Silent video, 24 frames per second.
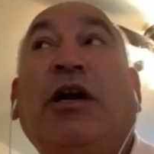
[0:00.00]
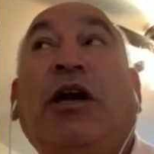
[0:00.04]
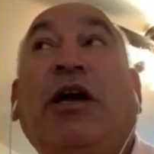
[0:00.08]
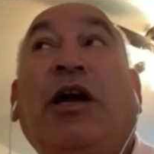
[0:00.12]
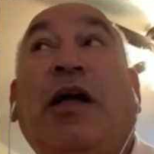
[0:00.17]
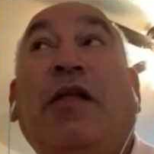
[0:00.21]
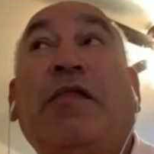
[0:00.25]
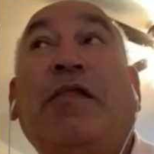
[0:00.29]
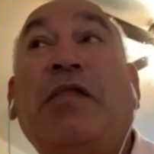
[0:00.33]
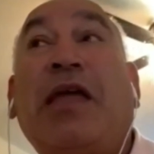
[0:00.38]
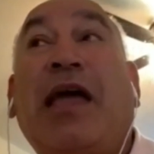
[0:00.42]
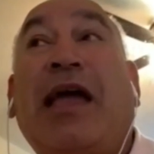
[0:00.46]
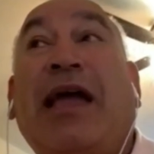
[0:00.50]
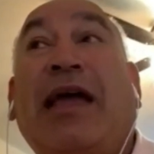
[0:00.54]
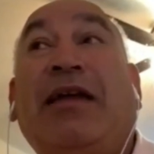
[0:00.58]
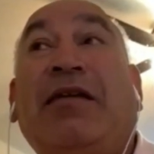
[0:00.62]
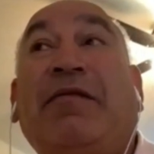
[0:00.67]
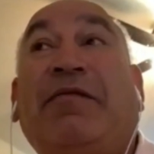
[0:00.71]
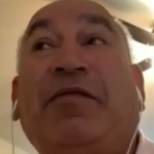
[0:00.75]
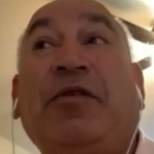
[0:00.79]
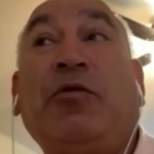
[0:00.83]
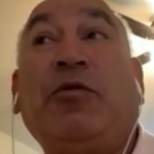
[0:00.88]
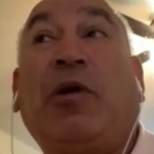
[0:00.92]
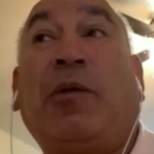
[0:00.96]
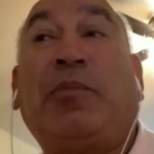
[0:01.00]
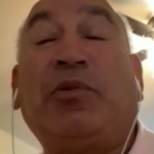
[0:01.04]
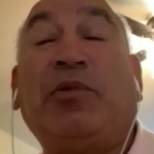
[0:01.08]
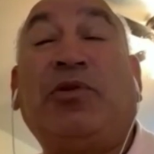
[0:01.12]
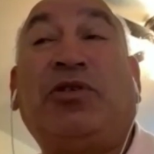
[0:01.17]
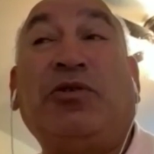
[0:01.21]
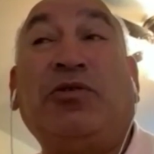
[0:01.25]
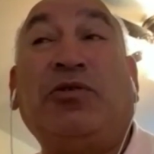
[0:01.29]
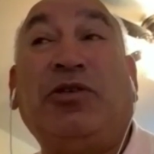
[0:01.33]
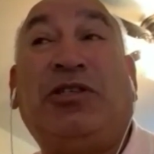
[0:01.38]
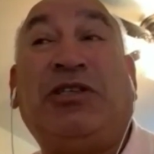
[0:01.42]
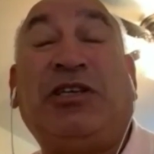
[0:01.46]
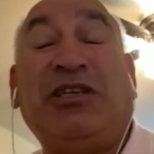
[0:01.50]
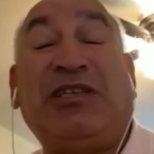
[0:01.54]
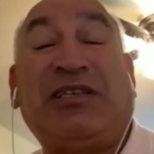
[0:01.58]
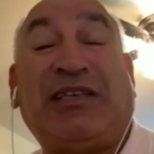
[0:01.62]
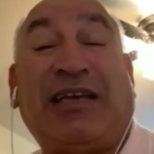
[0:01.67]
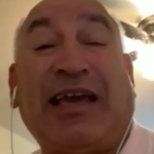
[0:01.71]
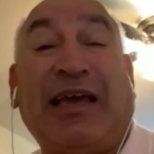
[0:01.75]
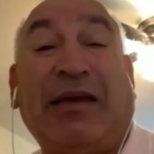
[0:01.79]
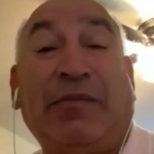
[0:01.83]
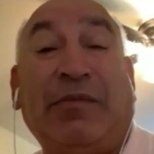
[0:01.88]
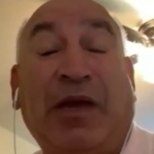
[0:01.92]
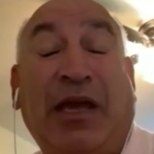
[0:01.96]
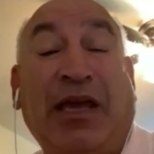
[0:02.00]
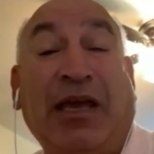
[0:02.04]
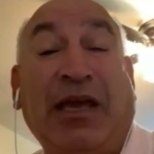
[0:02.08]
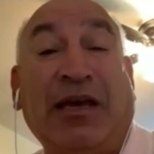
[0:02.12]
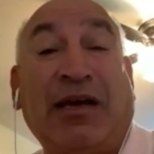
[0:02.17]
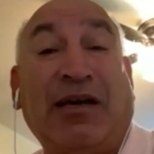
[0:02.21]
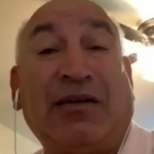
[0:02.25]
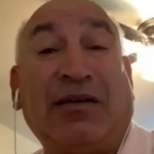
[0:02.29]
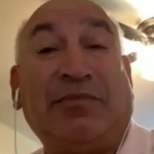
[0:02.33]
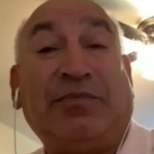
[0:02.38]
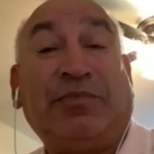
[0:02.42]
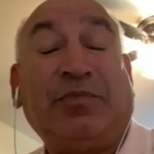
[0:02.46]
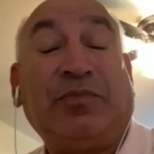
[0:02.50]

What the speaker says: And then a few opportunities came here.